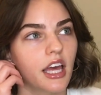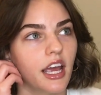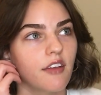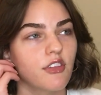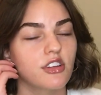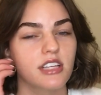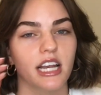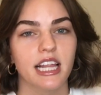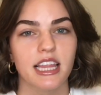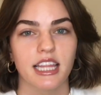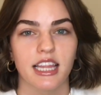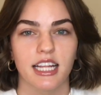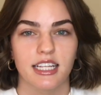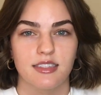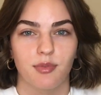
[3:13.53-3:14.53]
if there's
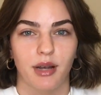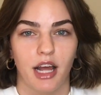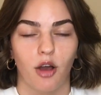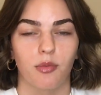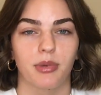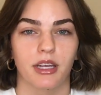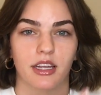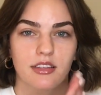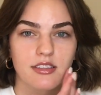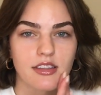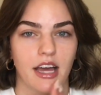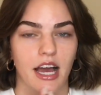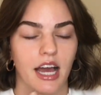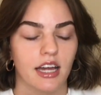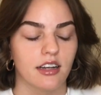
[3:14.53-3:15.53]
anything that it's been helping, it's
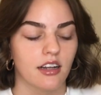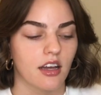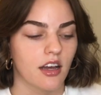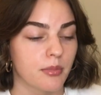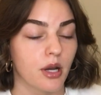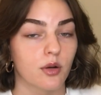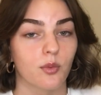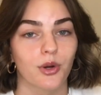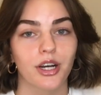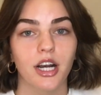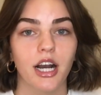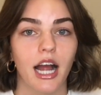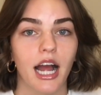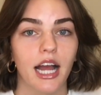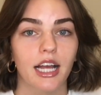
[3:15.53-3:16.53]
that. But
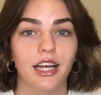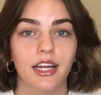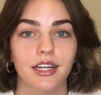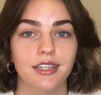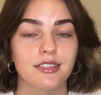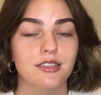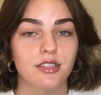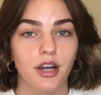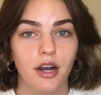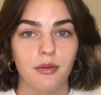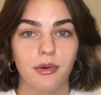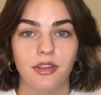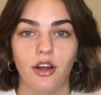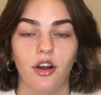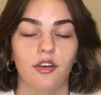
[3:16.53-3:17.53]
we're gonna
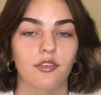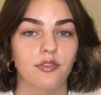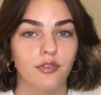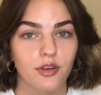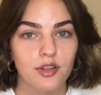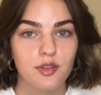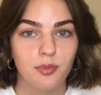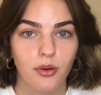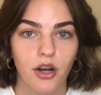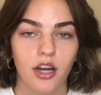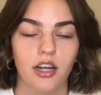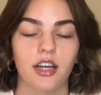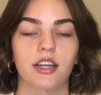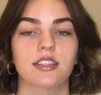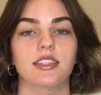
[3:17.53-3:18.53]
start with our first
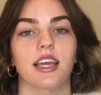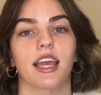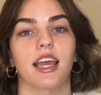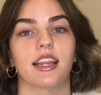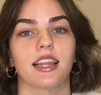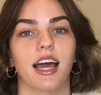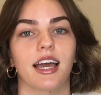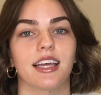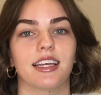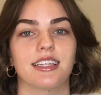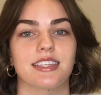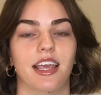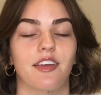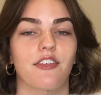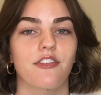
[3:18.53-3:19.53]
product, and that
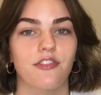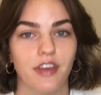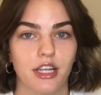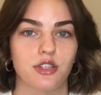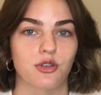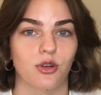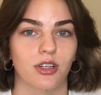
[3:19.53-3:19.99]
is a facial